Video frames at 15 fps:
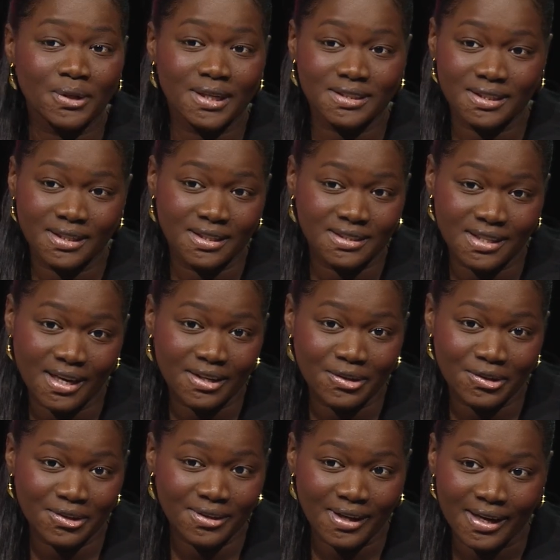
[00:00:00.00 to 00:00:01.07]
as an
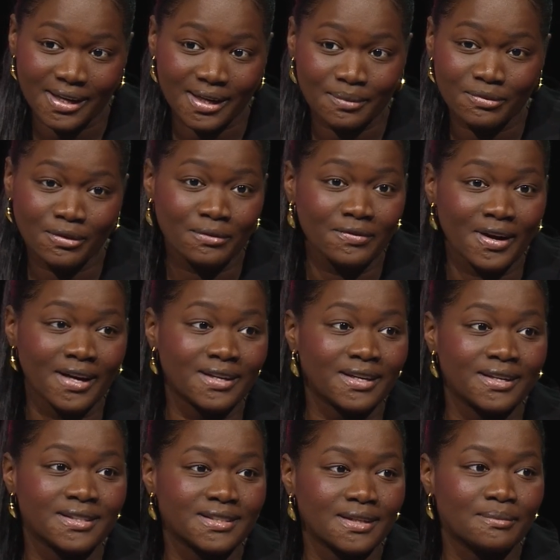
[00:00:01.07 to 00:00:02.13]
insider. I came from
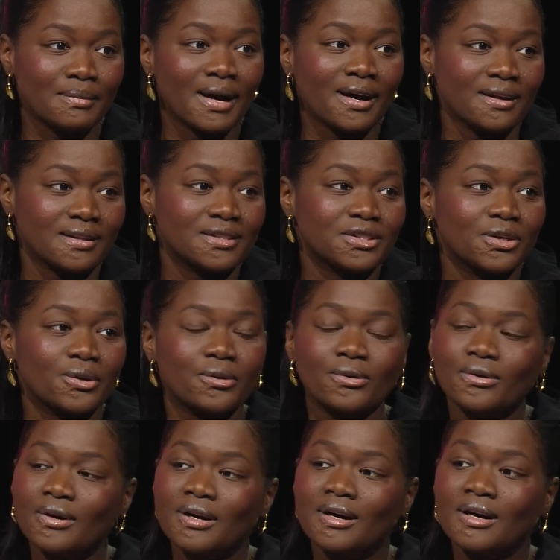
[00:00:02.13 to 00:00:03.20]
finance and math.
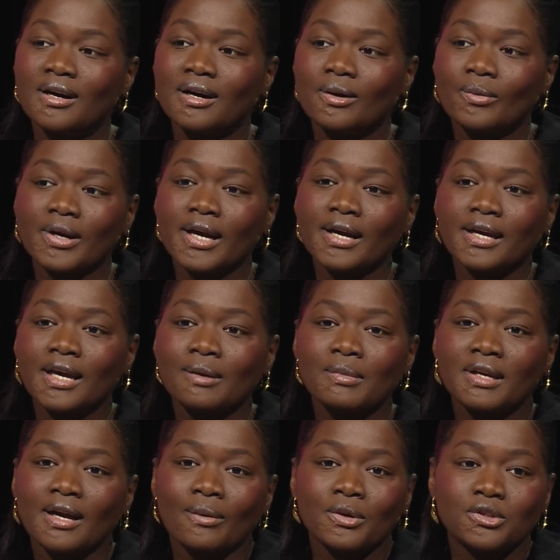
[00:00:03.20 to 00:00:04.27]
So when I came
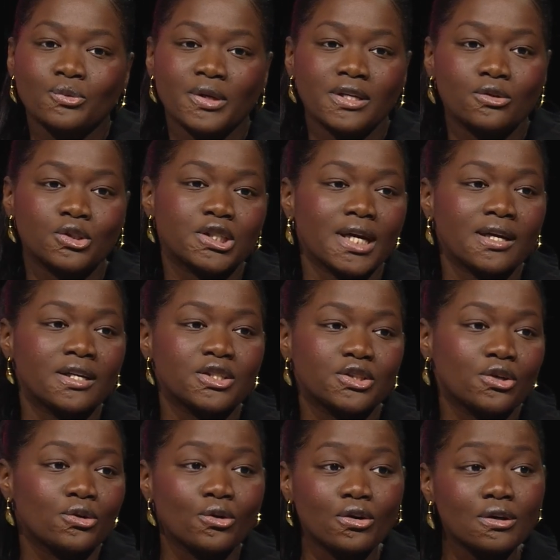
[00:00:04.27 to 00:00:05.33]
in, I was ready to challenge
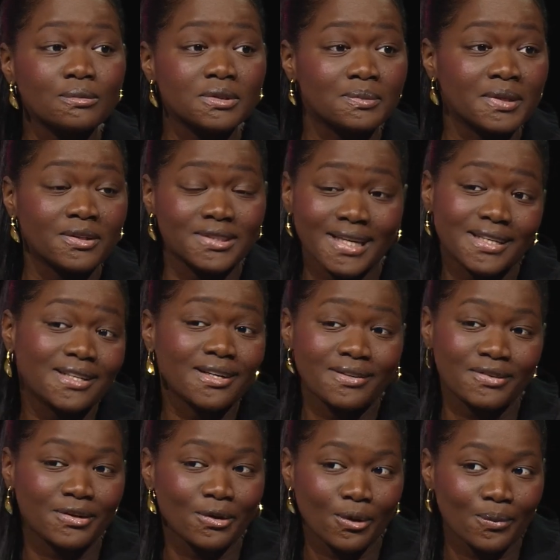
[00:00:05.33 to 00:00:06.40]
the norms because I didn't
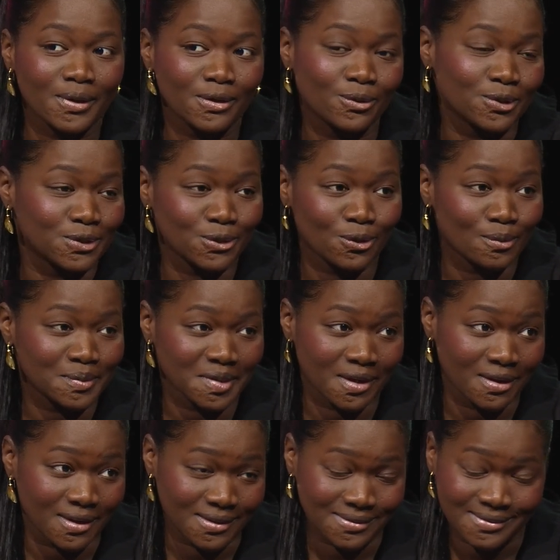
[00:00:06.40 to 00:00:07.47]
even know what those norms
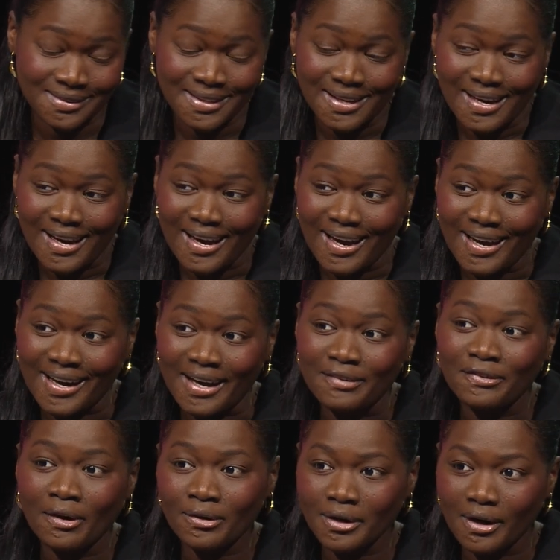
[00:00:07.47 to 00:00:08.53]
are. And I
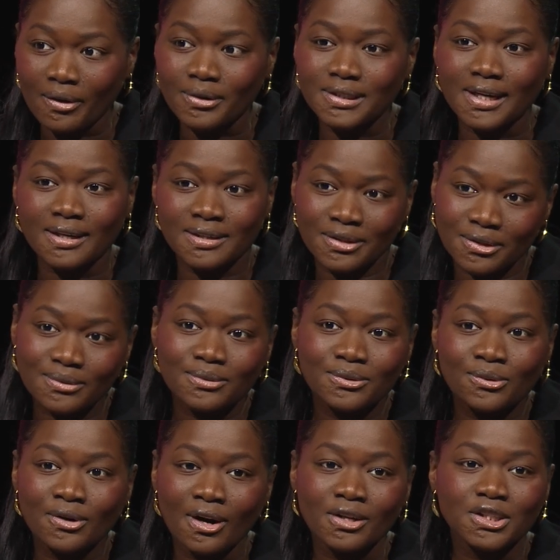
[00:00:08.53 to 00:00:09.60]
found out that
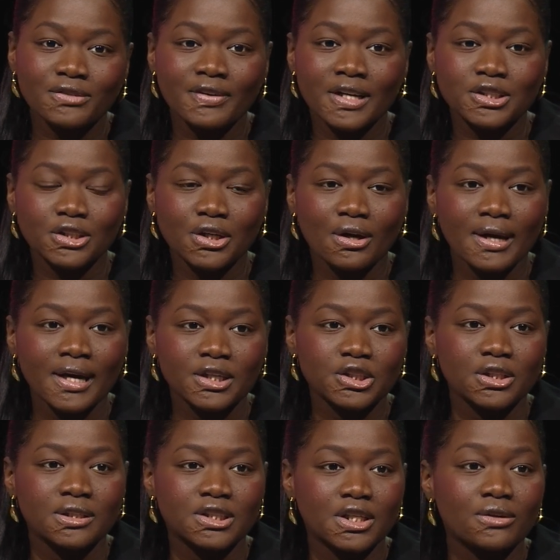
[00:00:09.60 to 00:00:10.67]
to launch a fashion
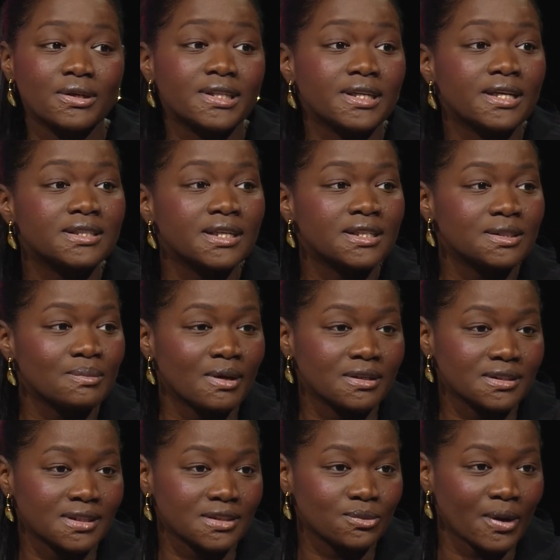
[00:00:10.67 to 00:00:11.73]
collection generally takes 6
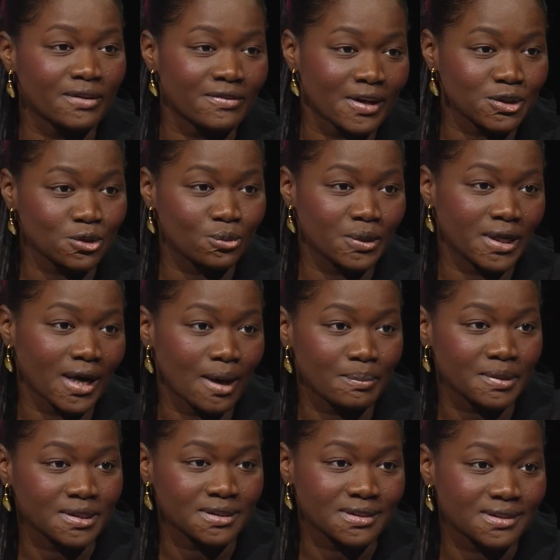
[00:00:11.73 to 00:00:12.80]
months. That's why Fashion Week
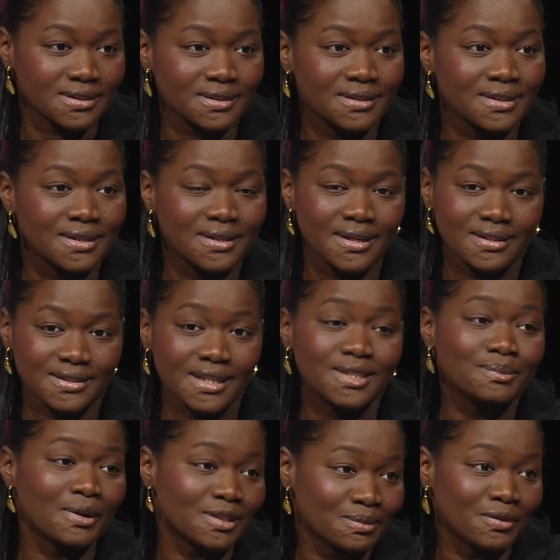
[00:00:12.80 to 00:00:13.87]
happens 6
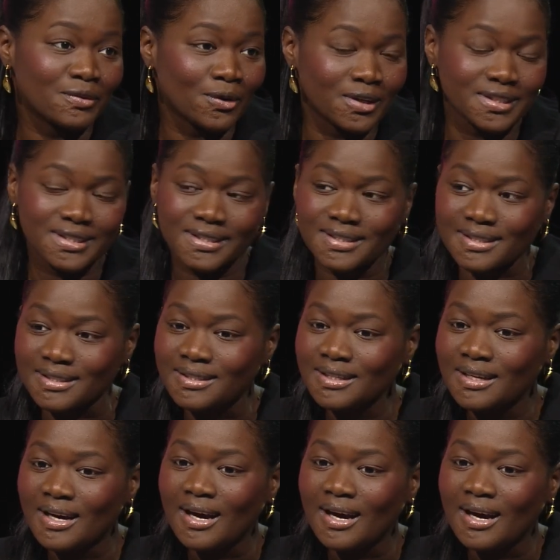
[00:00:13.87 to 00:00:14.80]
months before the season.